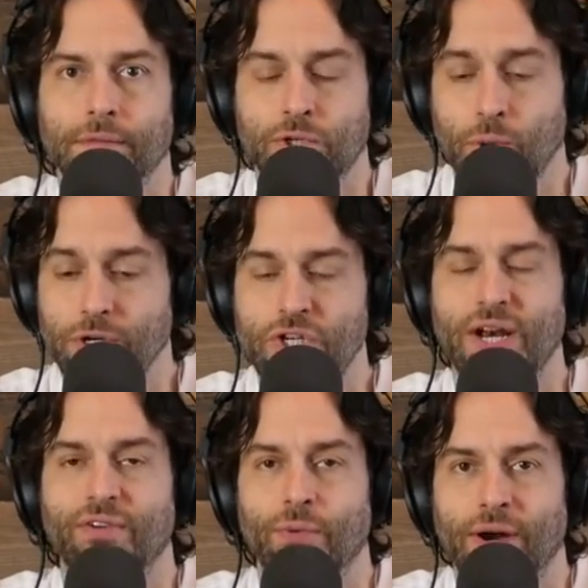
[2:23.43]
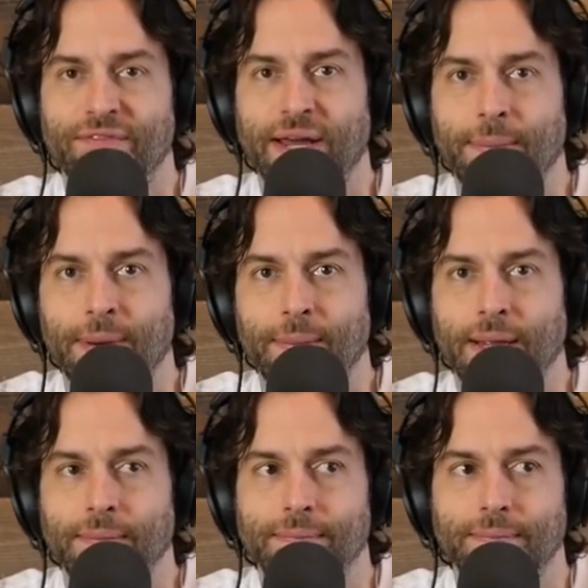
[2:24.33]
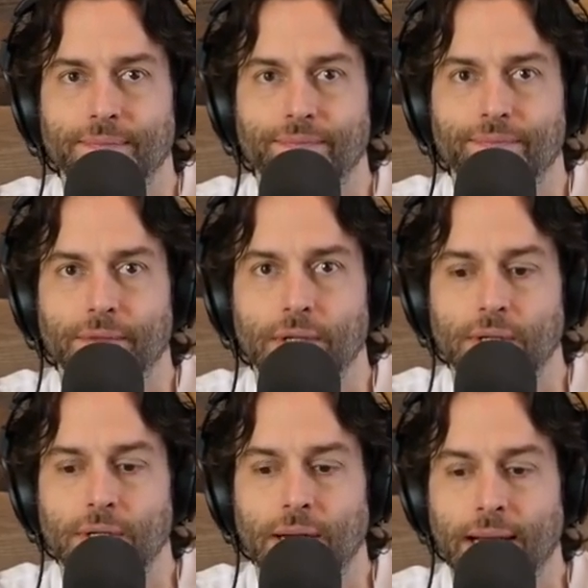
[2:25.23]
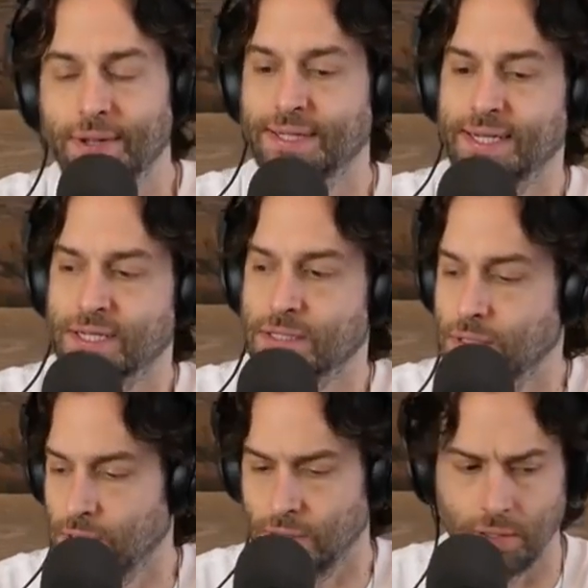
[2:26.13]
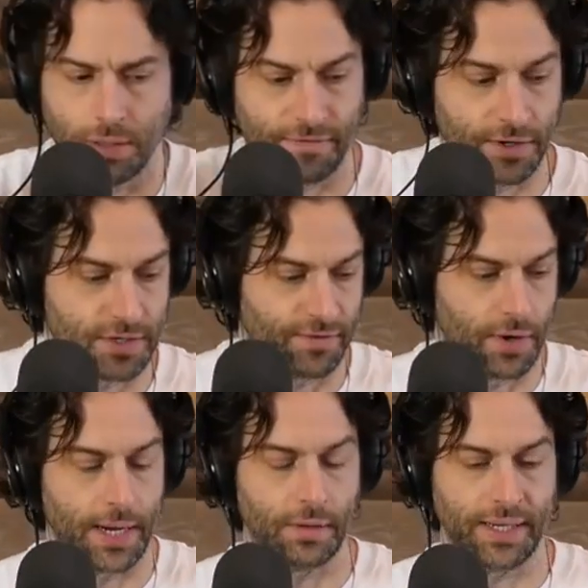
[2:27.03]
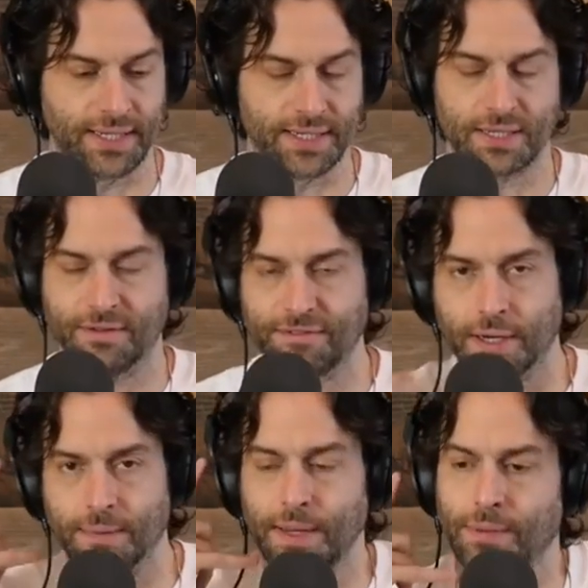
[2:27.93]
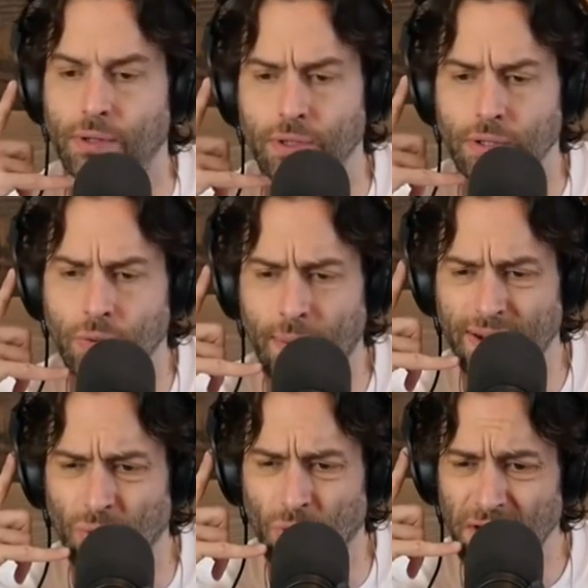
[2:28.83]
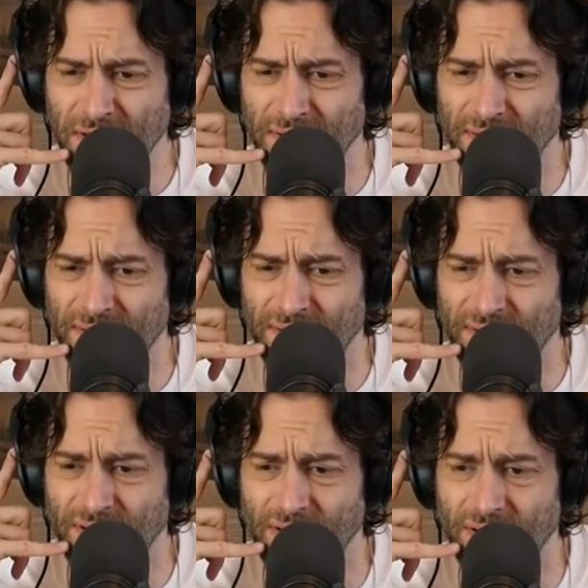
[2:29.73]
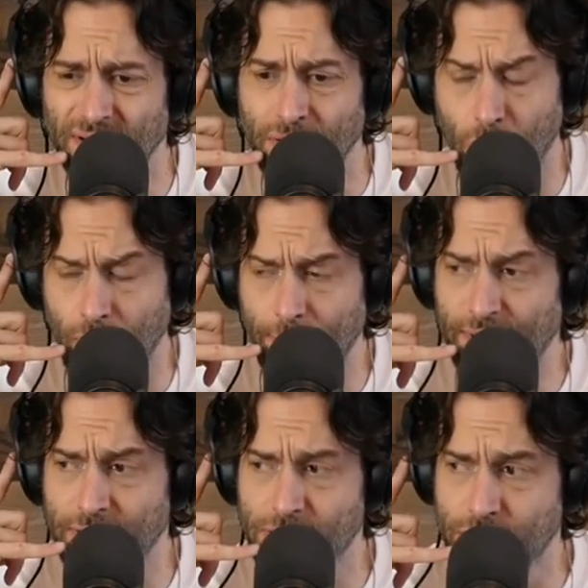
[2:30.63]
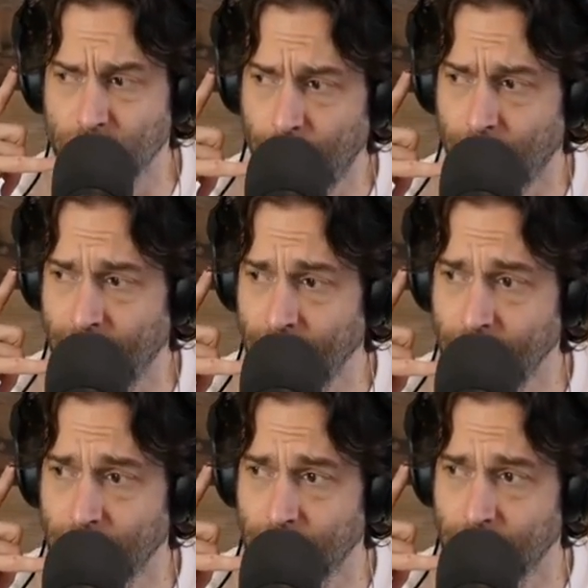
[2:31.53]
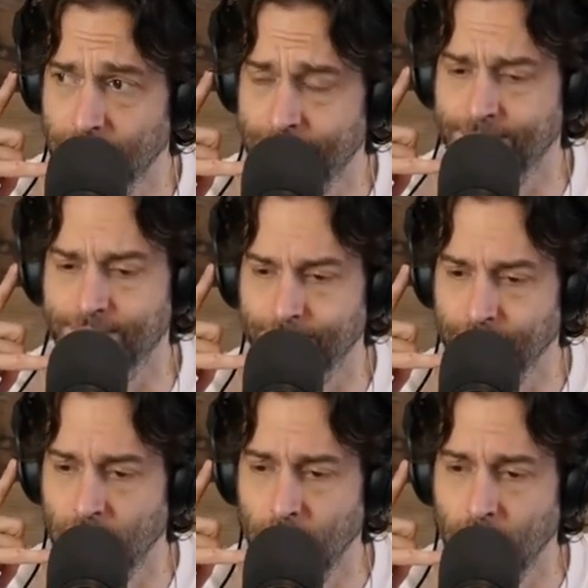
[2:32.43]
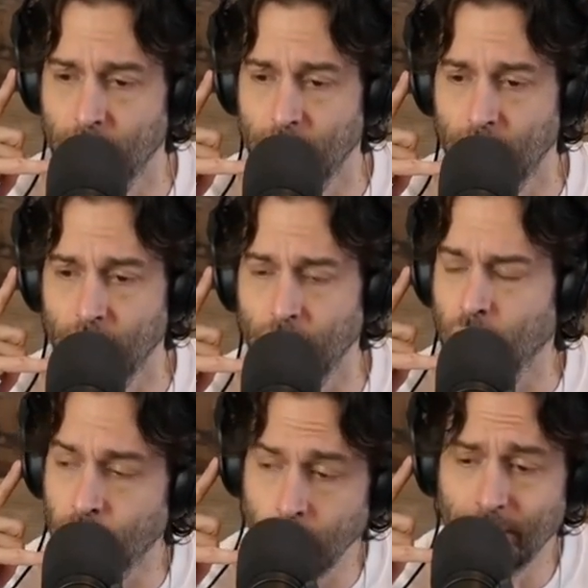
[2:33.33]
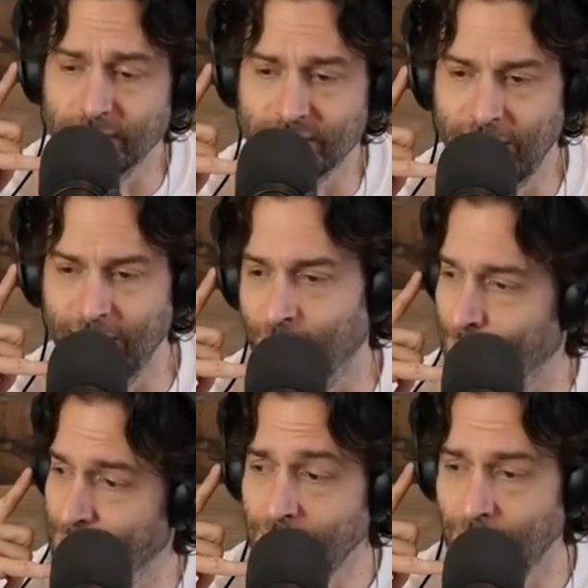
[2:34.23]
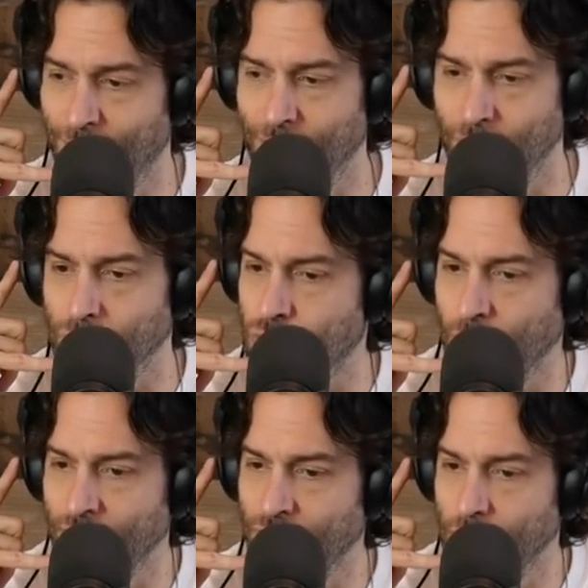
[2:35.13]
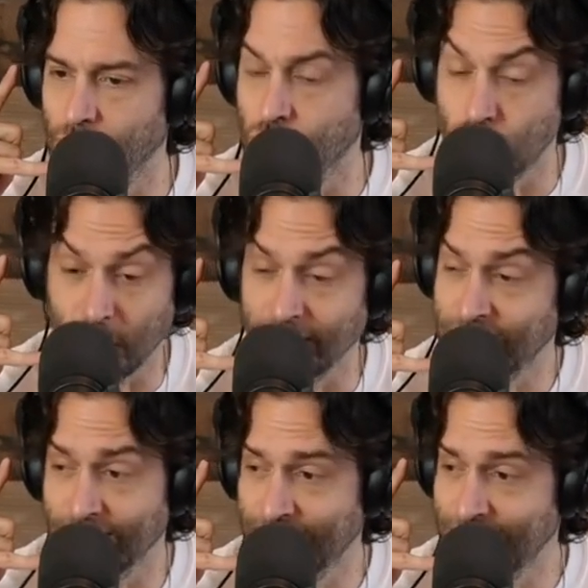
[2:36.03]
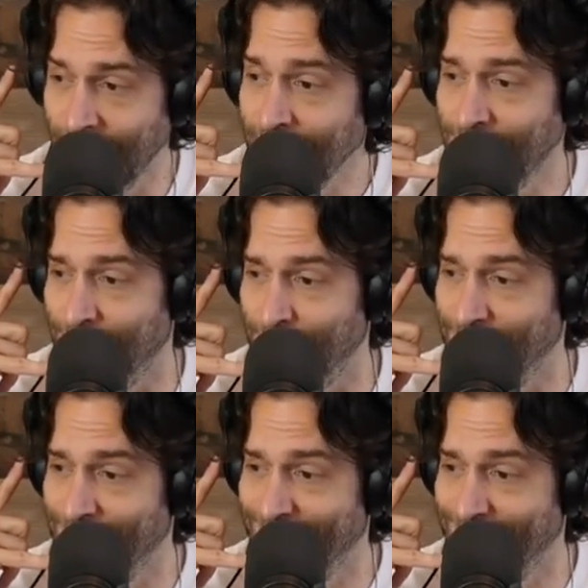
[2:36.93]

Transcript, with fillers: Squirt shit everywhere if that happened to me. I go like this. First of all, I go like this to the fucking people. You want me to what? Go up there and snoop around? Hmm. You must have me confused with Jason Statham.